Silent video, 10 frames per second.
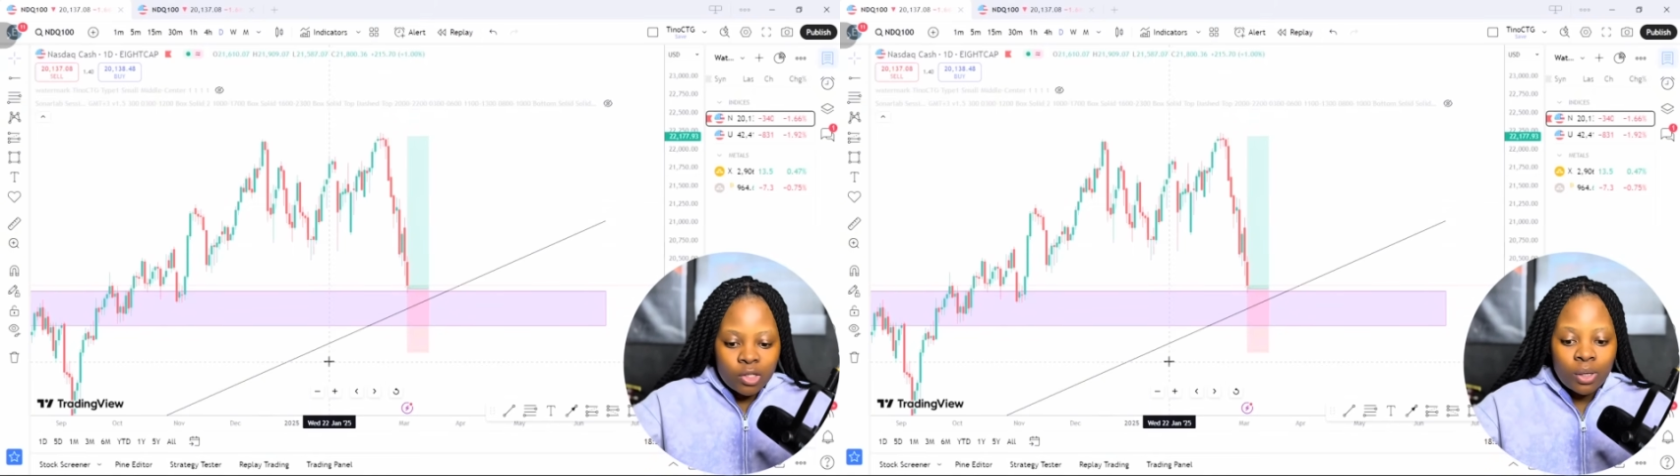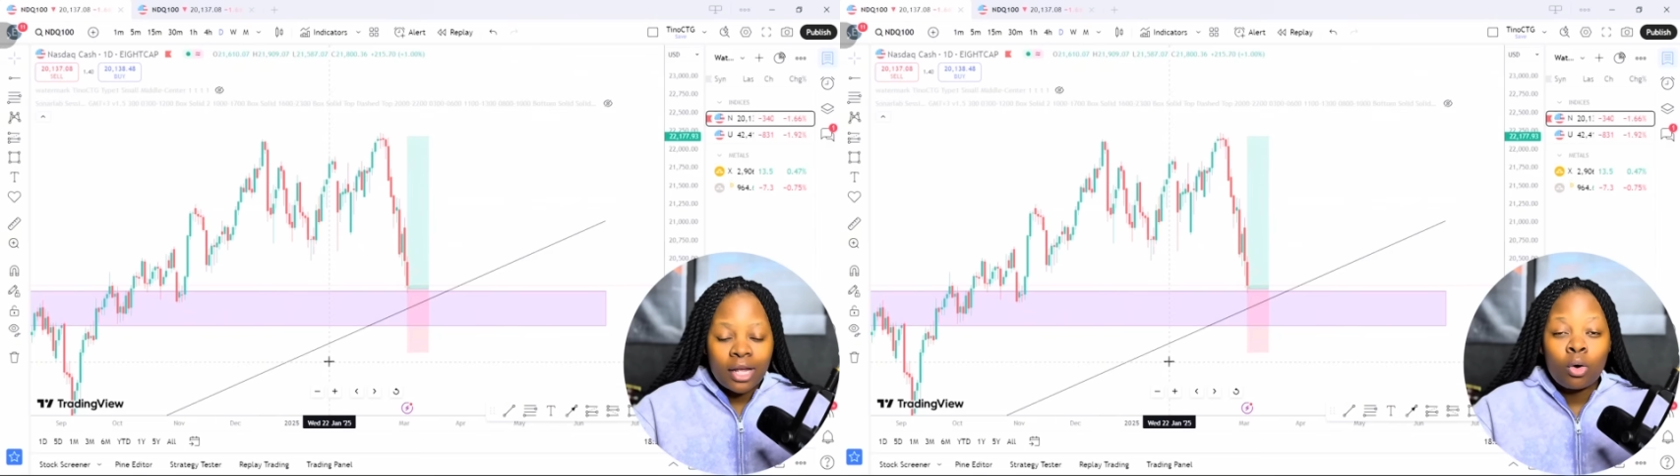
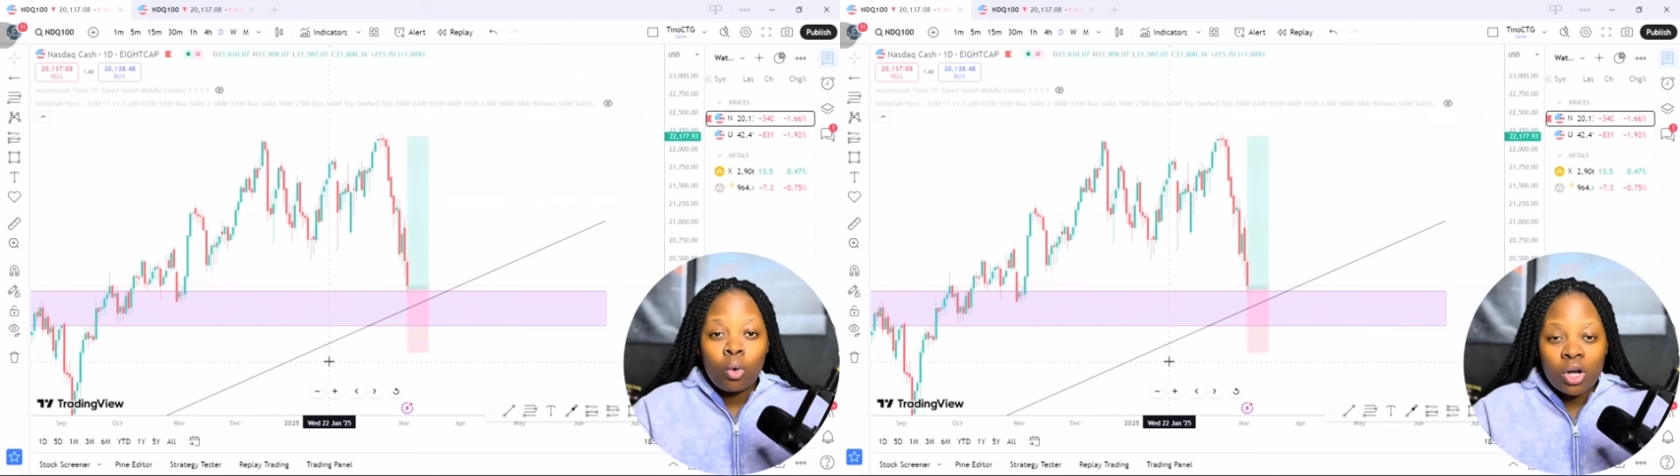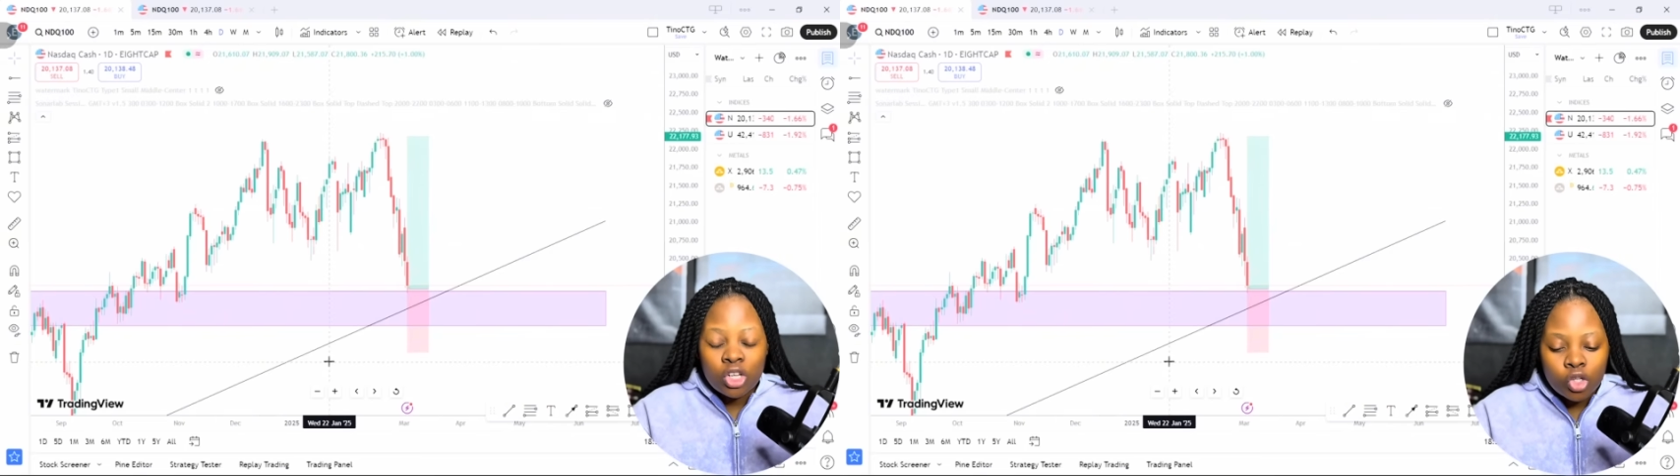that's what I
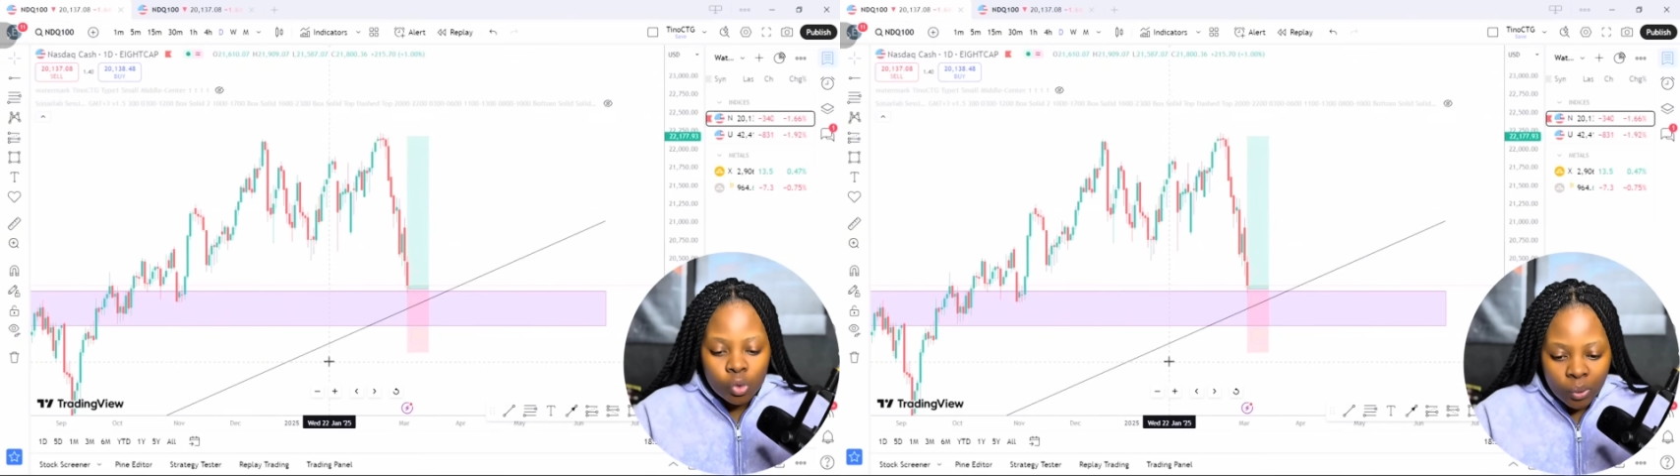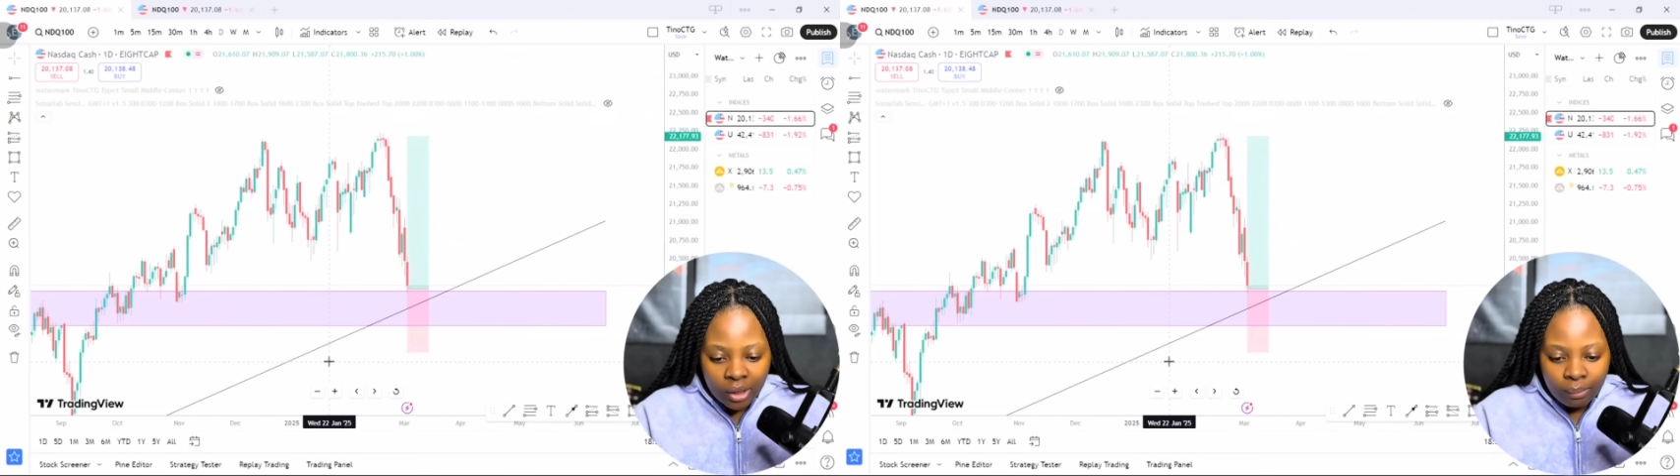call a
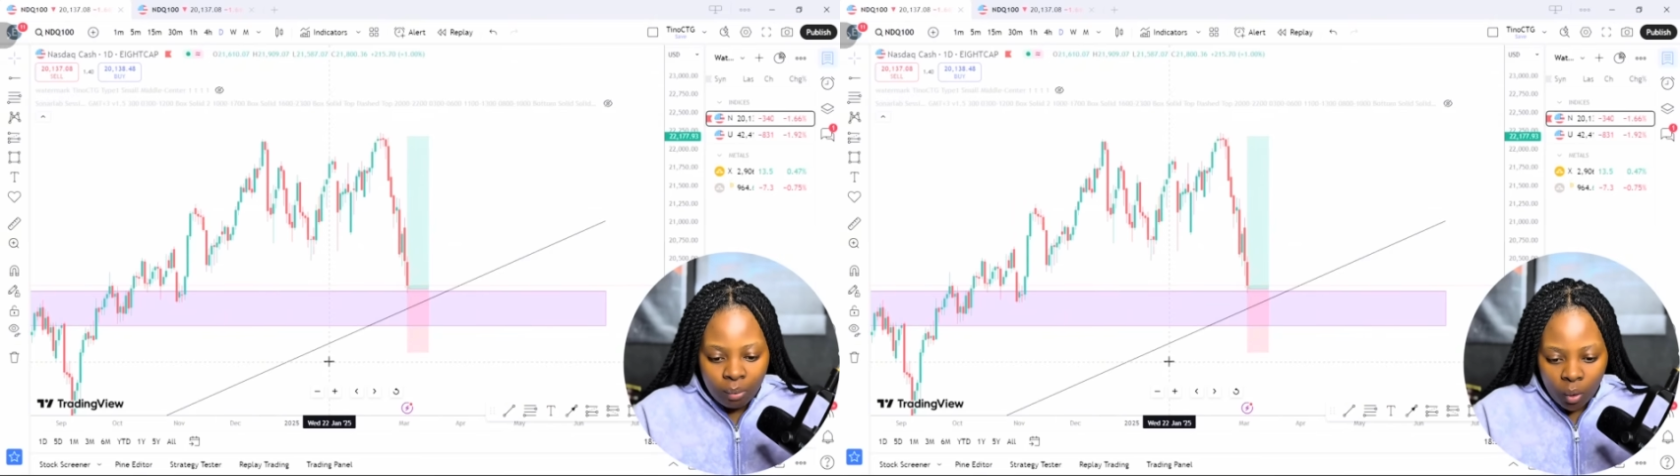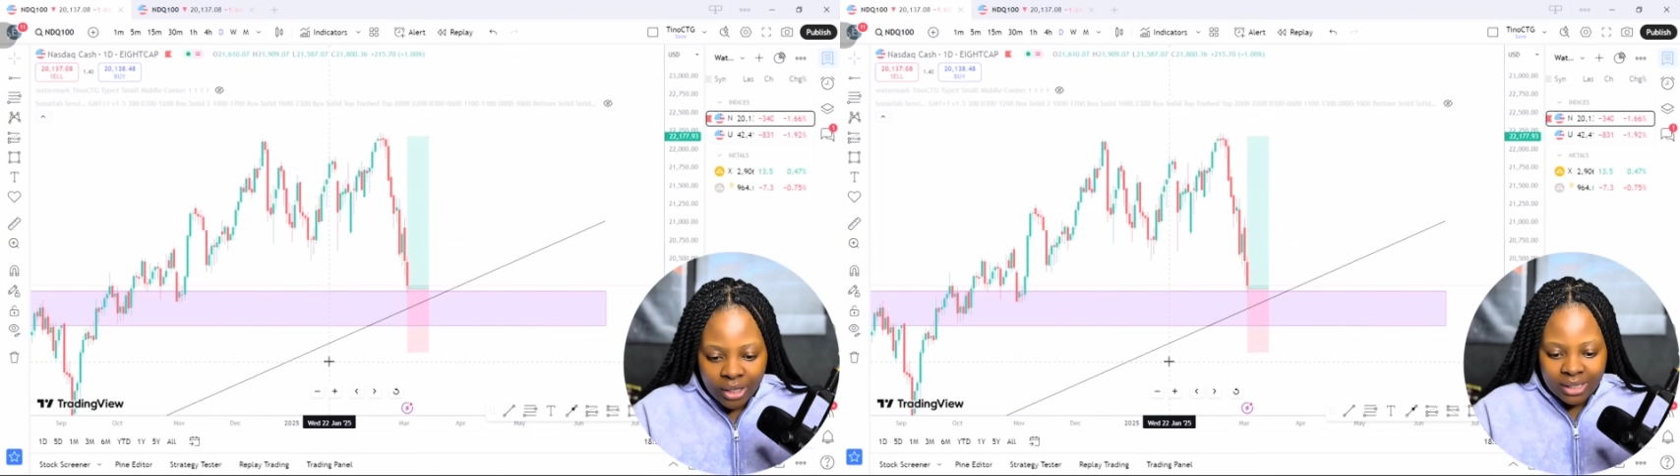swing
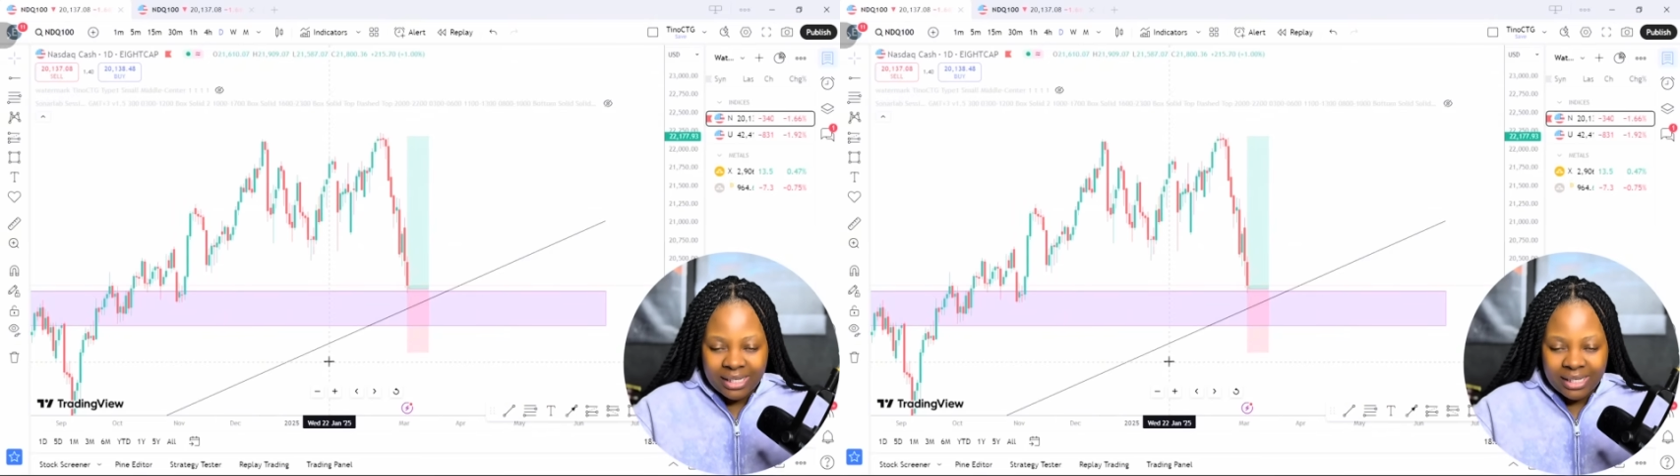point.